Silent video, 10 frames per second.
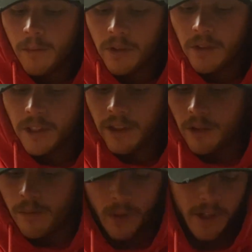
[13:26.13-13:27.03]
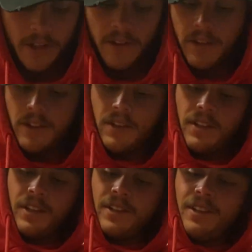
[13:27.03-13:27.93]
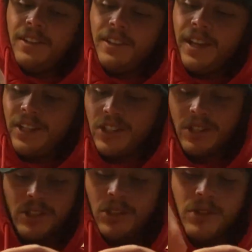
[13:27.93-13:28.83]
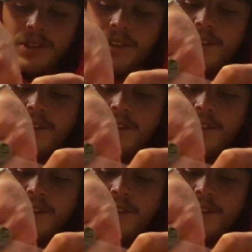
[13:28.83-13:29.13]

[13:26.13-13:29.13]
my god, they look brilliant. They actually look so good.